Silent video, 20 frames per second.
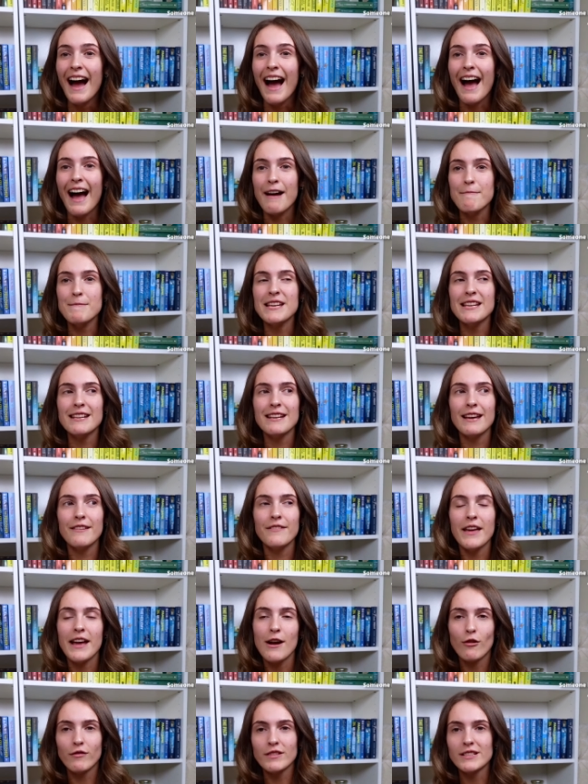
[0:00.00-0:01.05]
I mean,
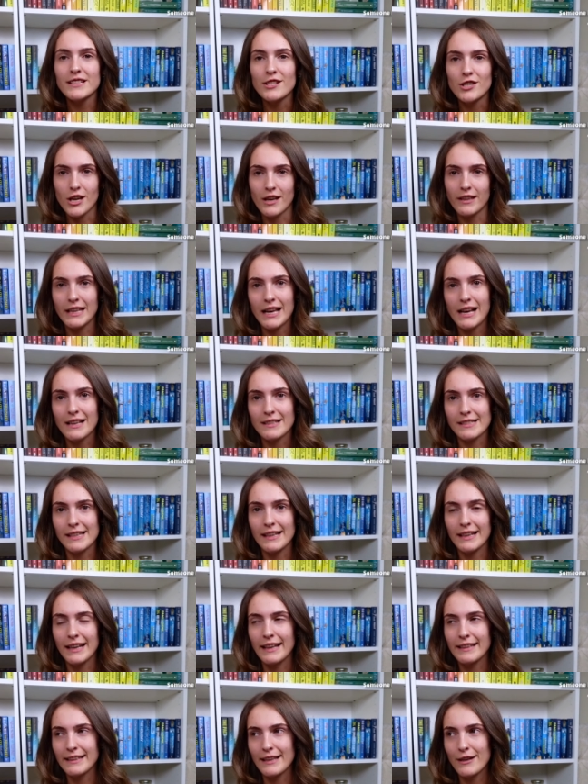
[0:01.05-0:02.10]
they obviously check the
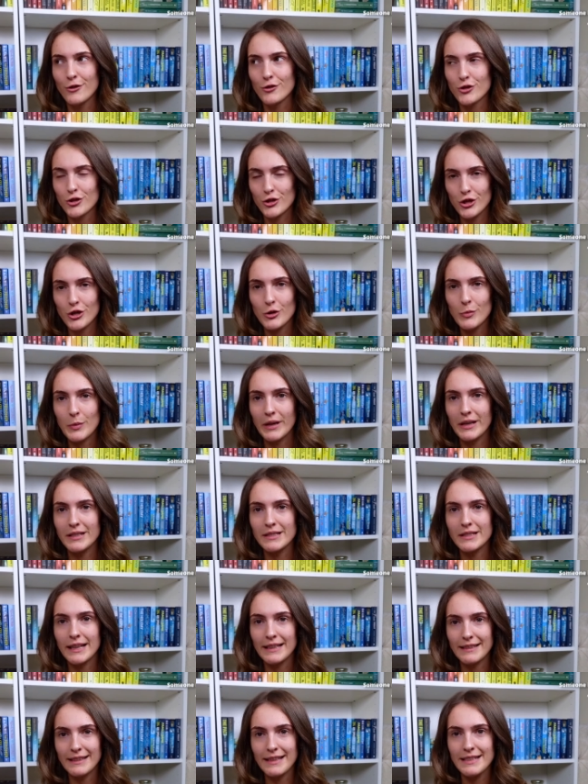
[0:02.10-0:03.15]
attic, like, they're not stupid,
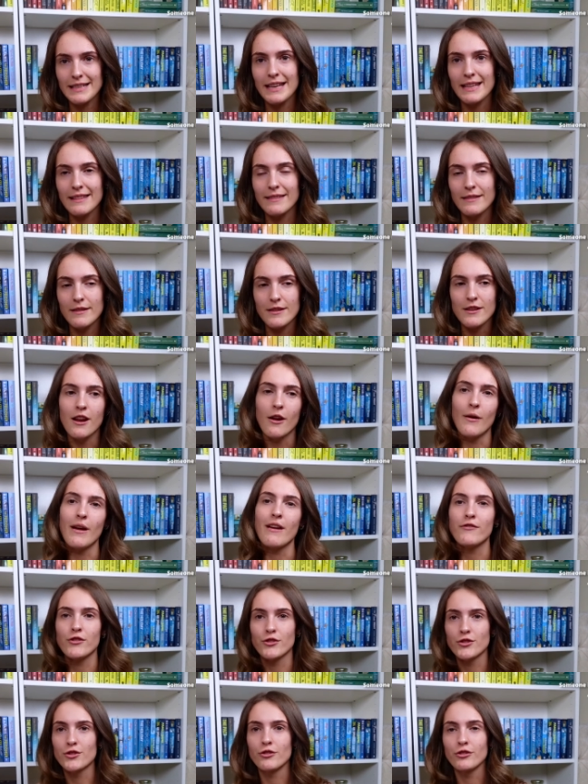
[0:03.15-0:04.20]
like, they did, you know,
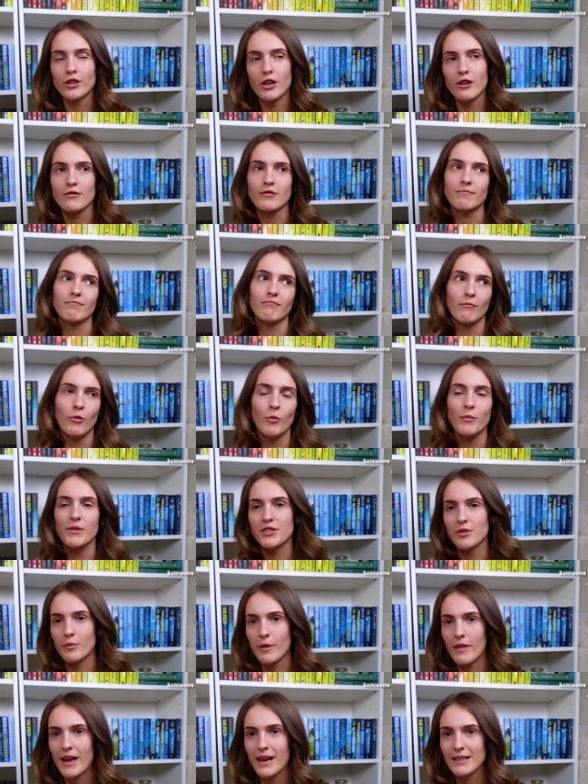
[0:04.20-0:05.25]
if your son goes, Mum, there's
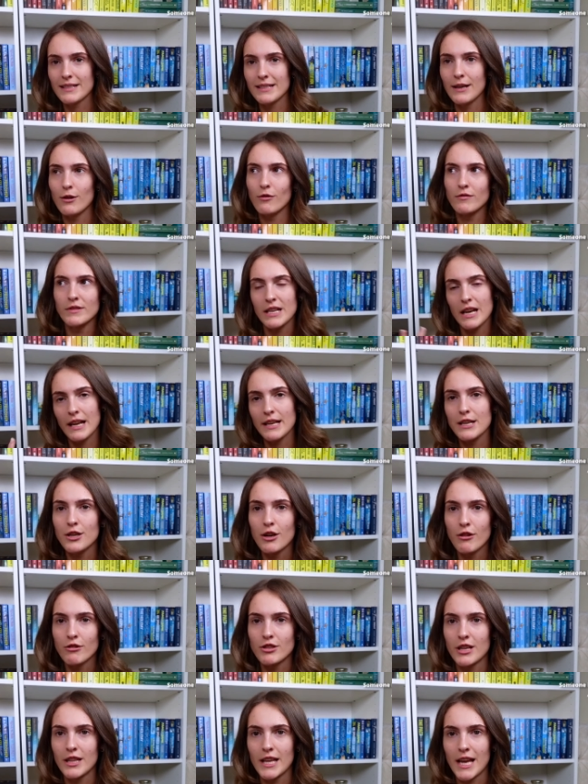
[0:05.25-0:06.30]
someone in the attic, obviously, like, you
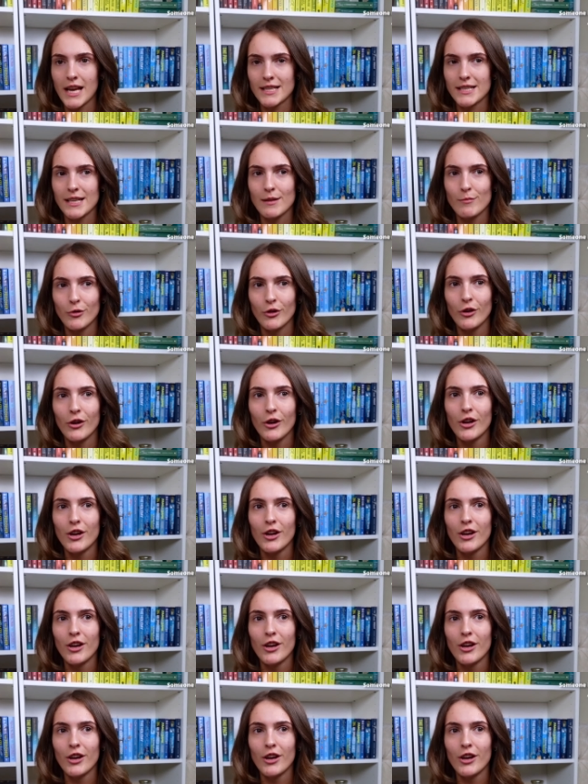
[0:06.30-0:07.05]
go check the attic, but